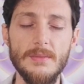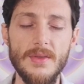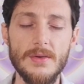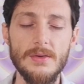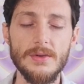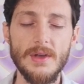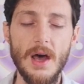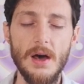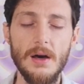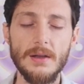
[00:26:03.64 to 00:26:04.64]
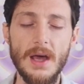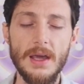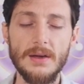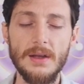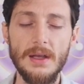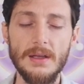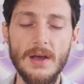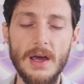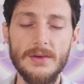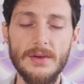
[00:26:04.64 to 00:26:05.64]
Mother Earth heart, higher gate,
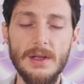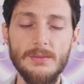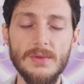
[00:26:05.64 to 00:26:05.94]
higher range.